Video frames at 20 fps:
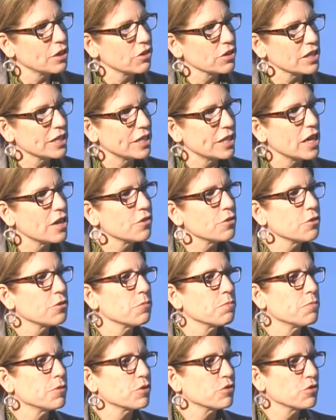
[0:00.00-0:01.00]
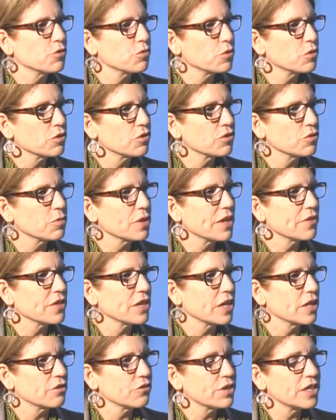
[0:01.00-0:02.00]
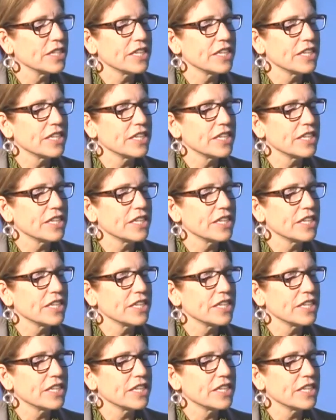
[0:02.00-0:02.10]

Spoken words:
our lead? Other bookstores around the country?